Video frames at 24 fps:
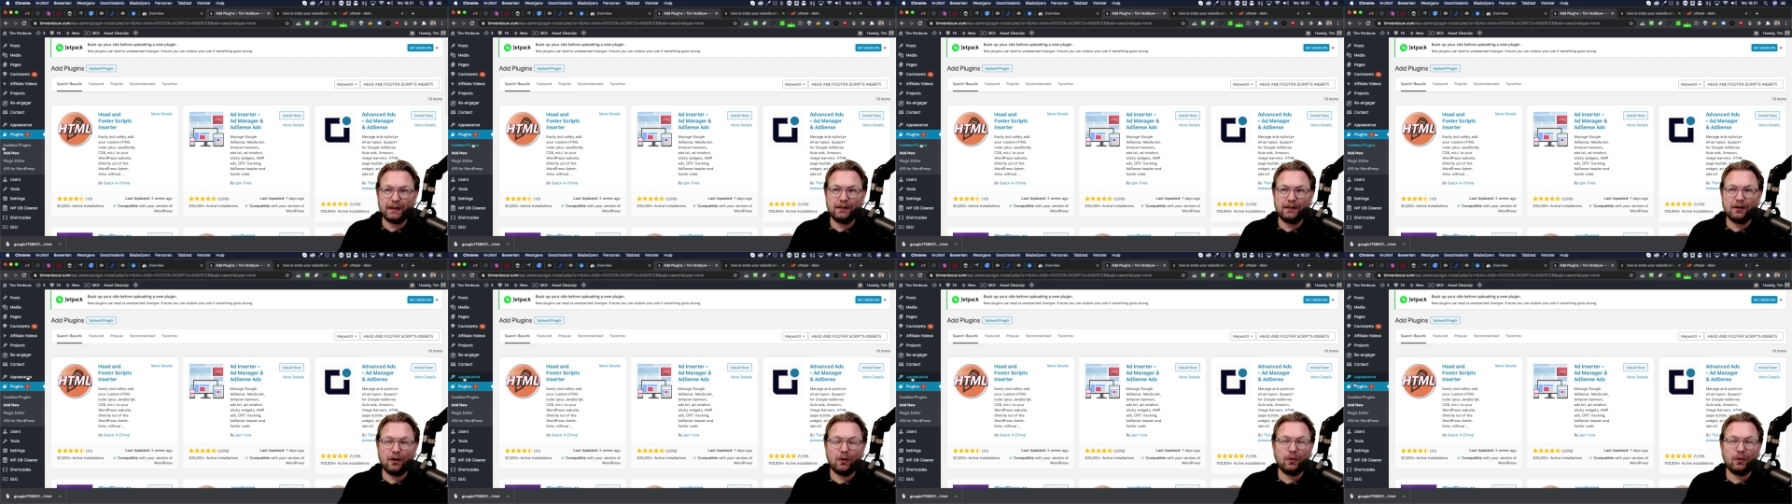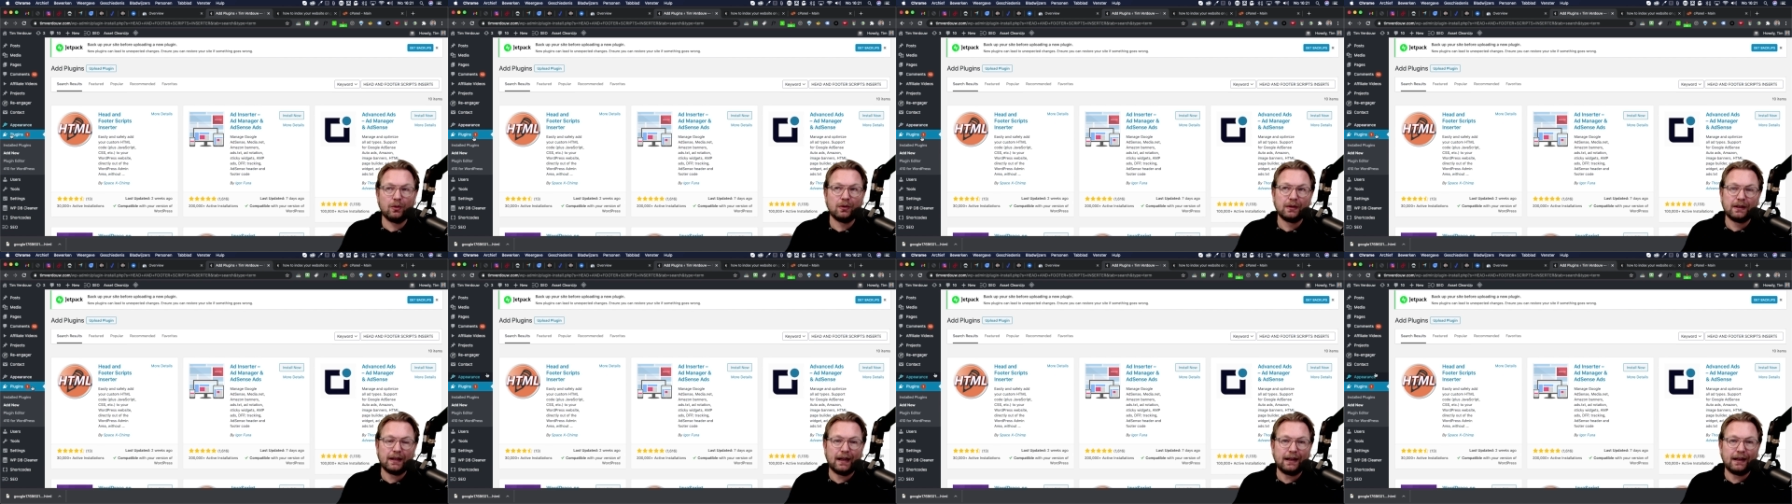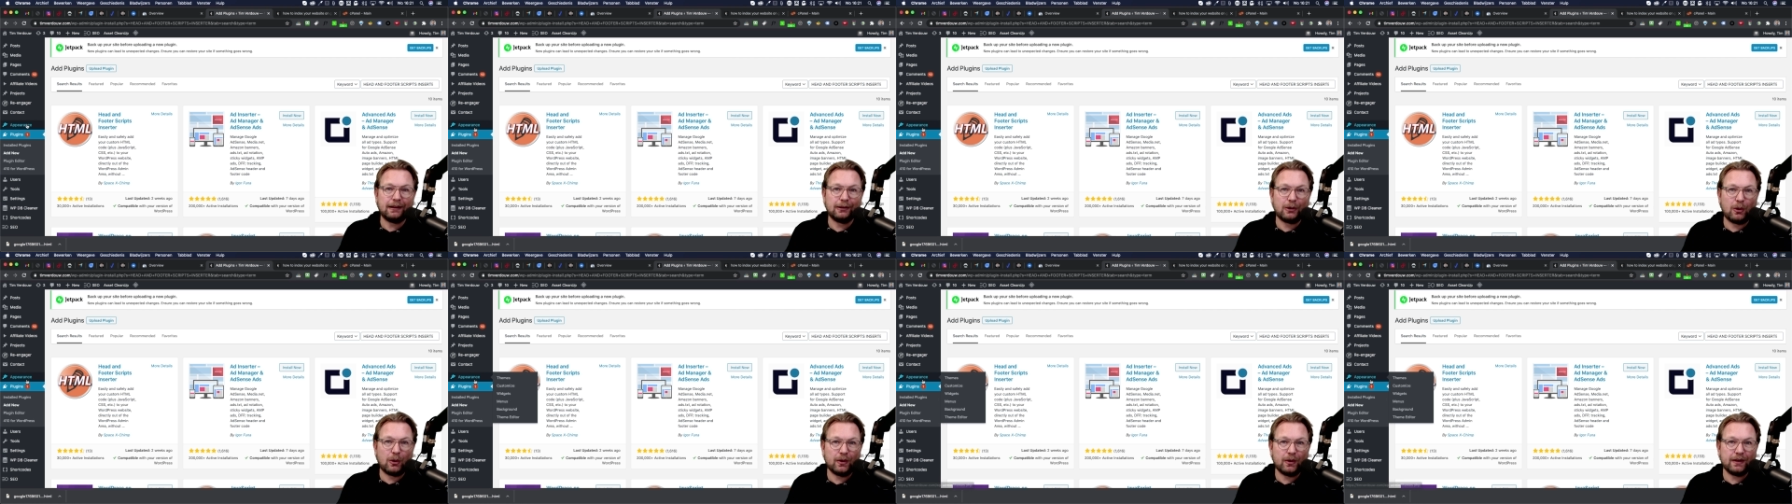go
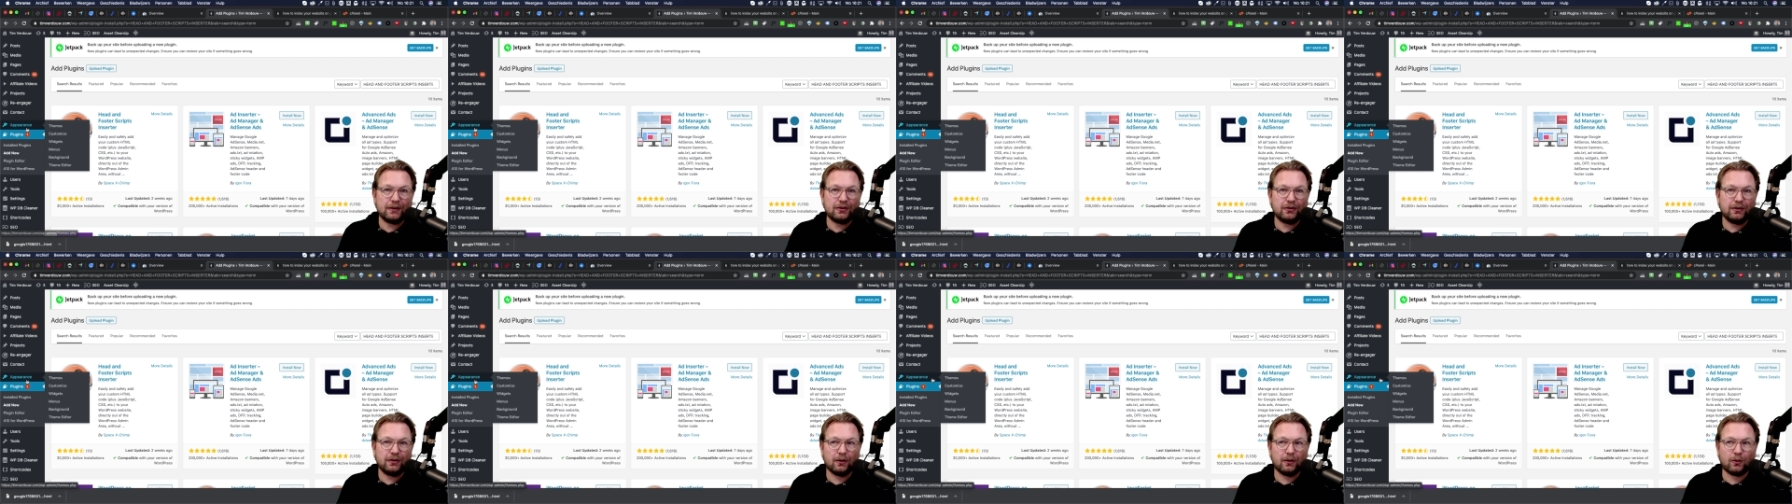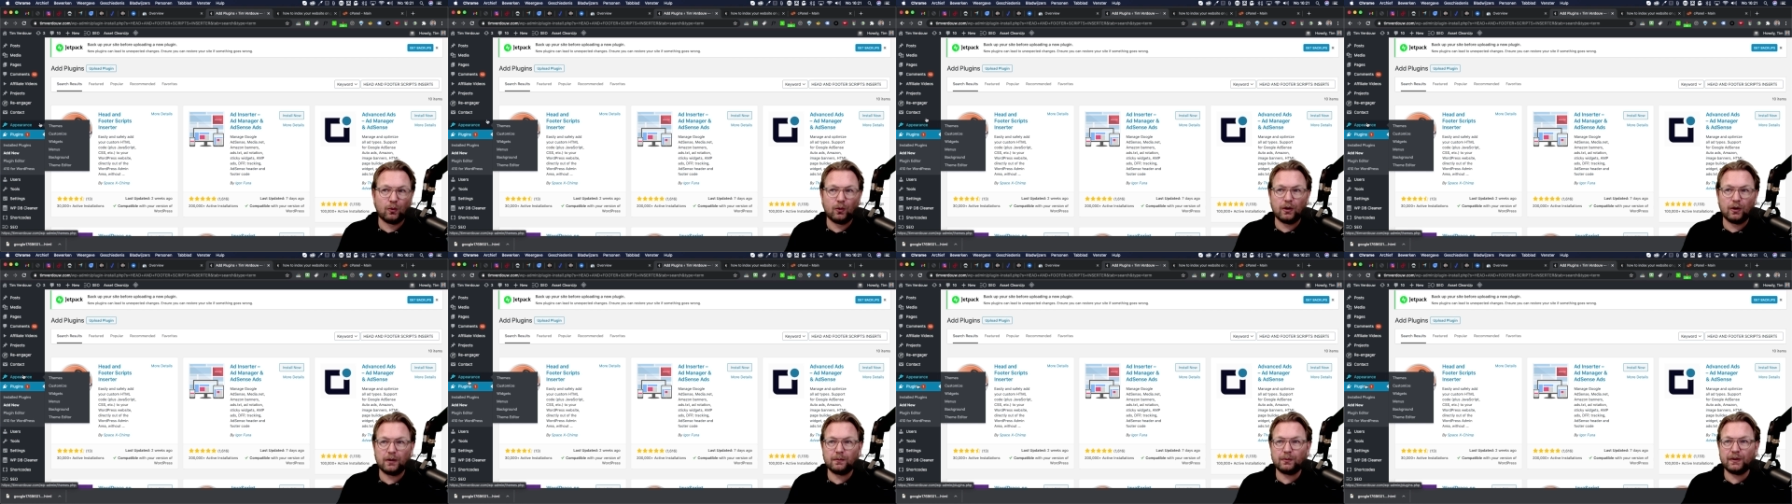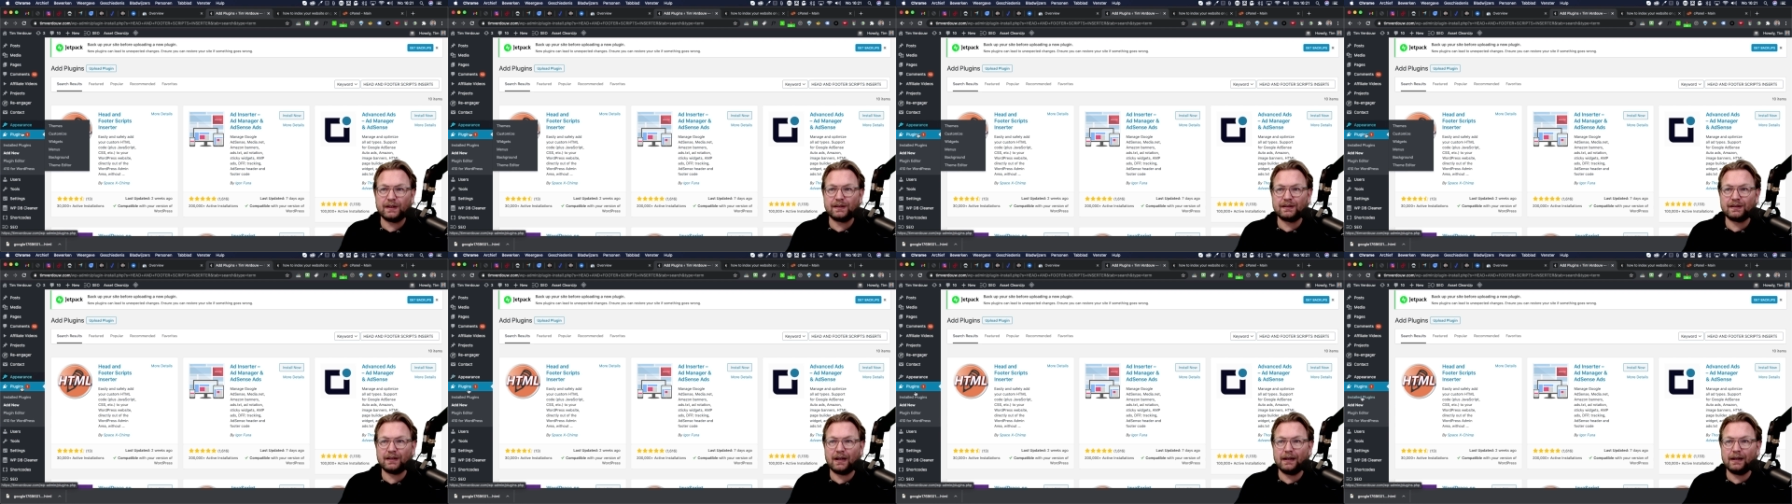and log into your WordPress
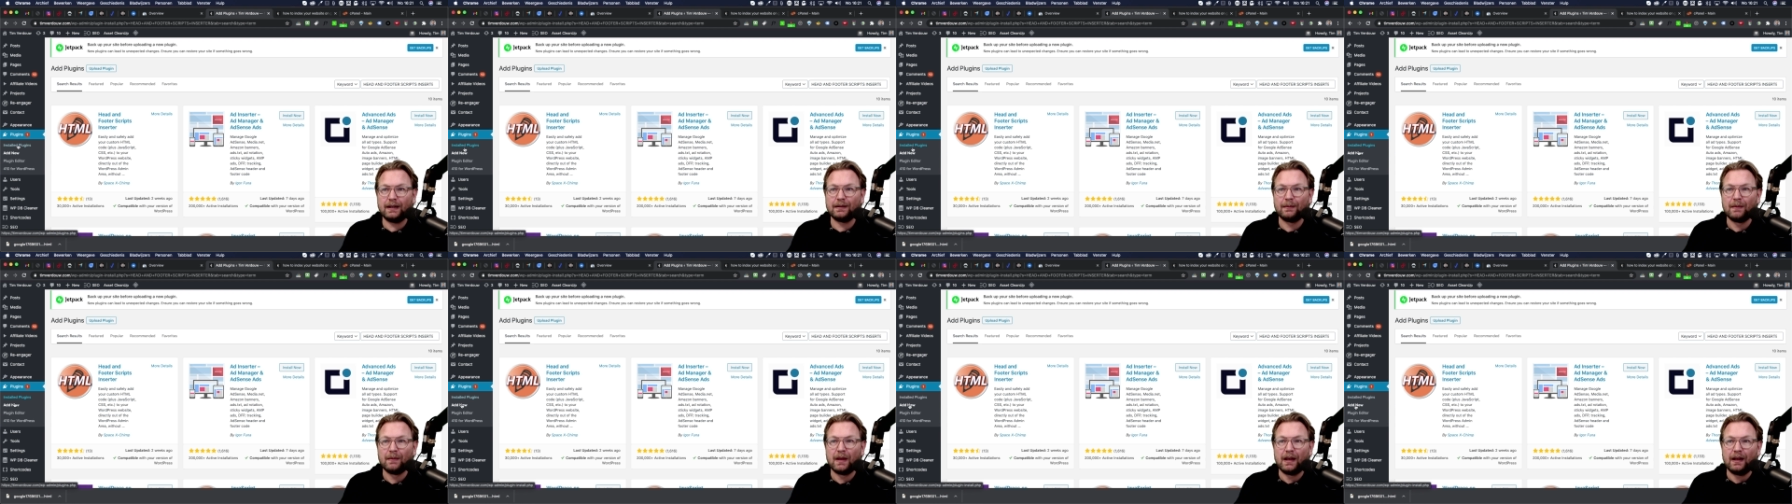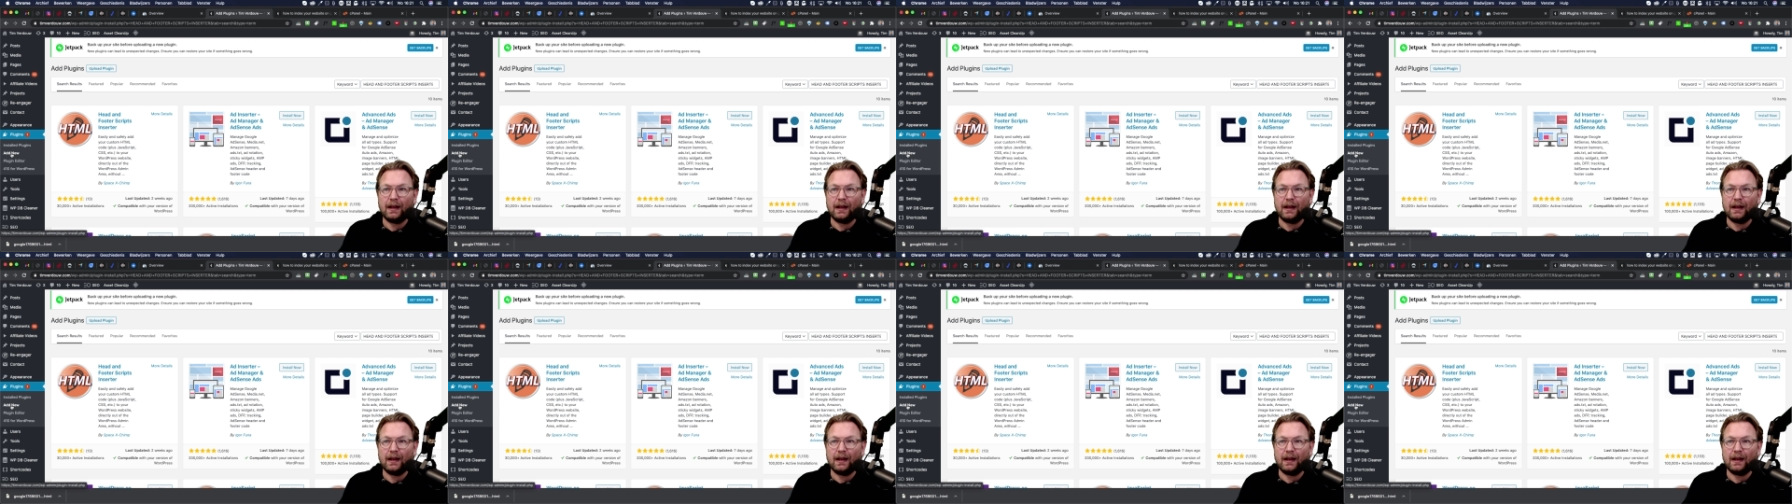site